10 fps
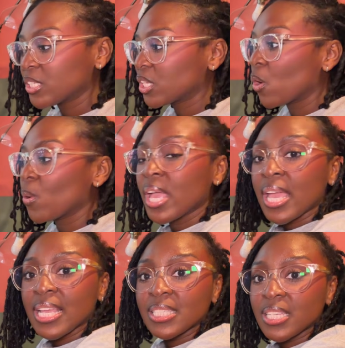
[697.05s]
So
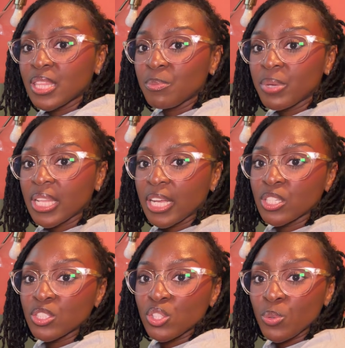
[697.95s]
it's nothing but like
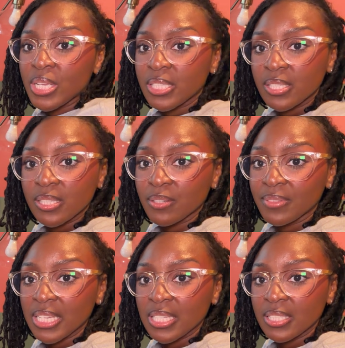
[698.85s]
a twist of
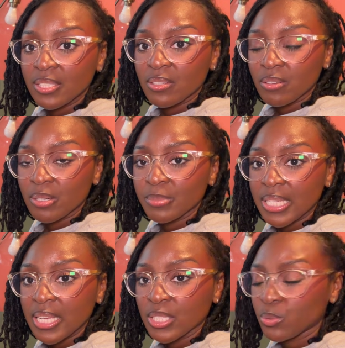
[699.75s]
this, you know what I'm
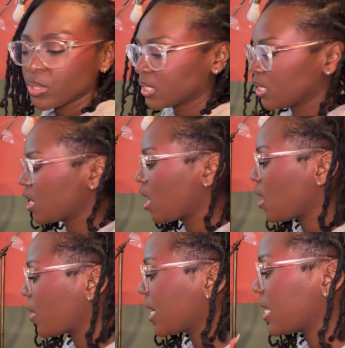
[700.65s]
saying? Twist of your
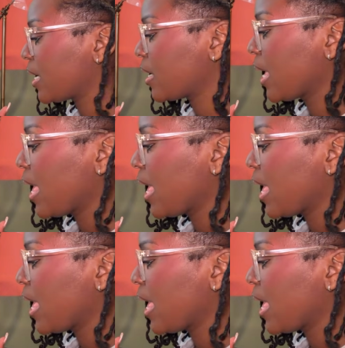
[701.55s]
knob right there.